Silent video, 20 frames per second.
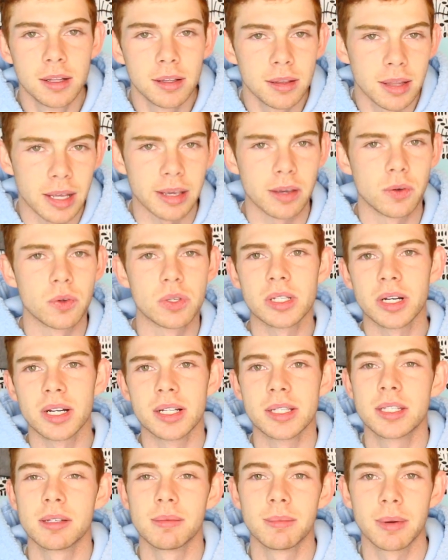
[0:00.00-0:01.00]
Like it was
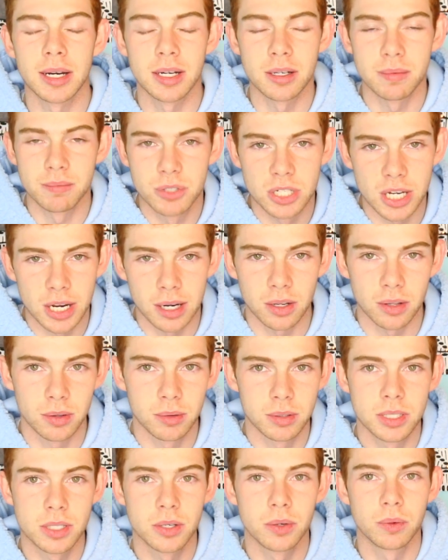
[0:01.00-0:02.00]
on some random
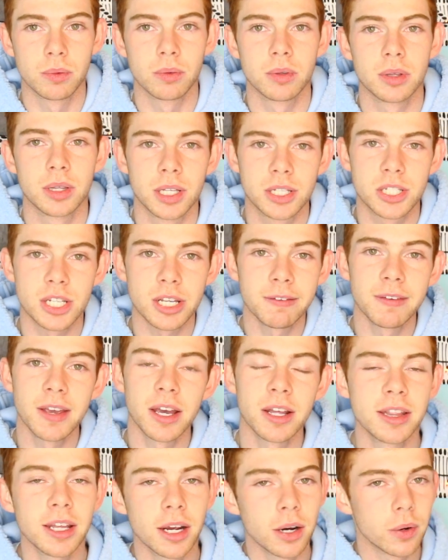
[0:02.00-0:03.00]
channel. So the TV
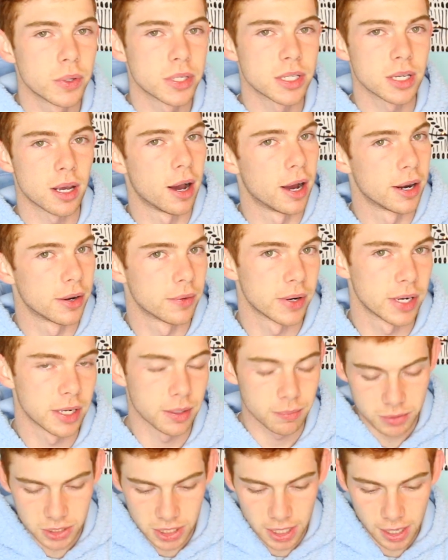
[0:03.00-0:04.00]
out there was on a
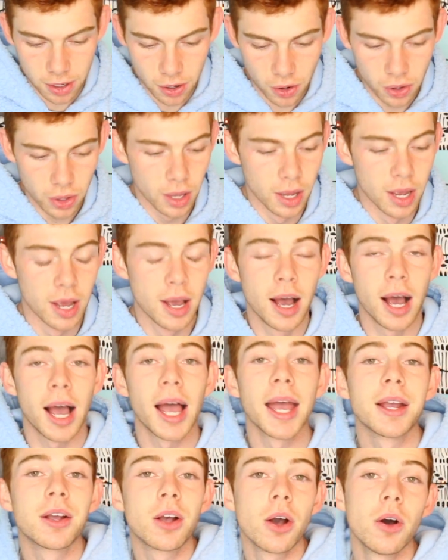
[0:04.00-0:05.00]
random channel.
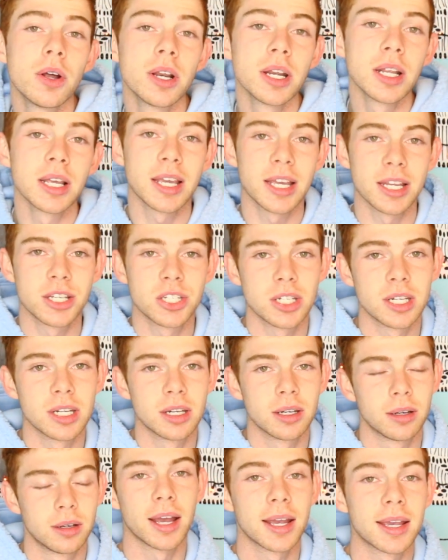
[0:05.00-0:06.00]
I go to the
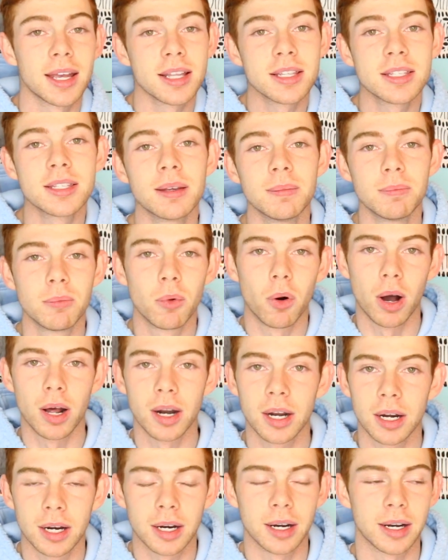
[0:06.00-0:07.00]
kitchen, I get some
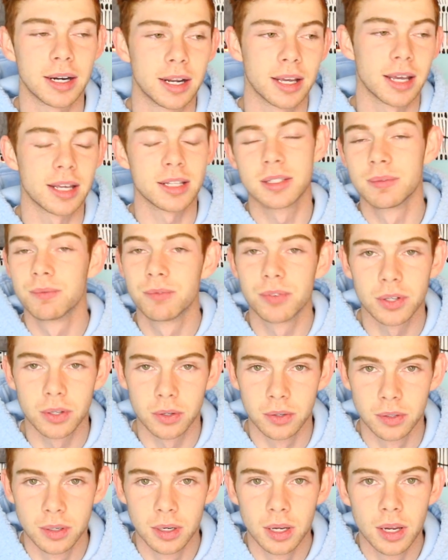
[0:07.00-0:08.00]
water and I get some
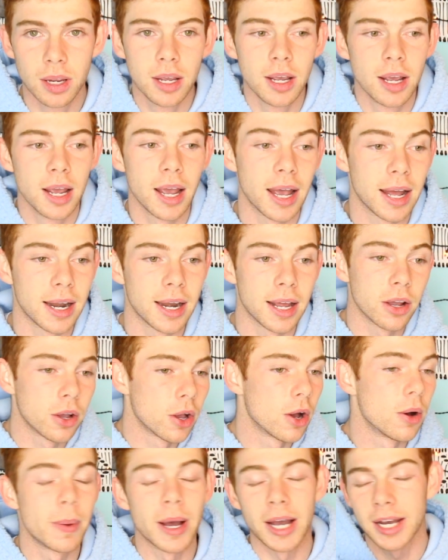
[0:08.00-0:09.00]
food, and I
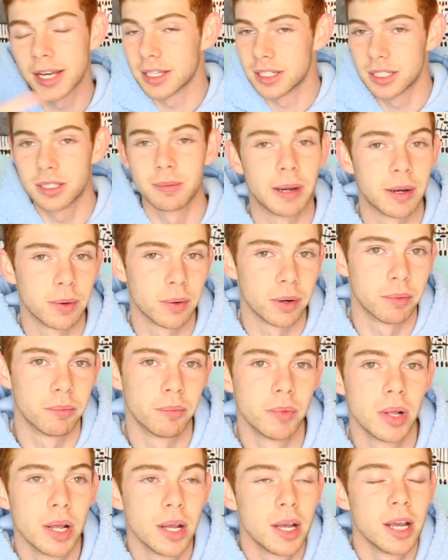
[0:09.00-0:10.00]
go back into my
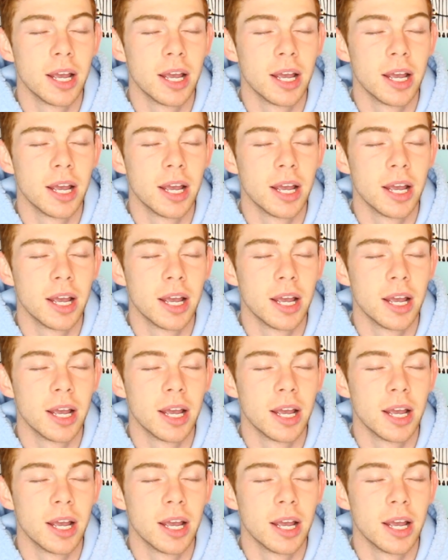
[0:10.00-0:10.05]
room.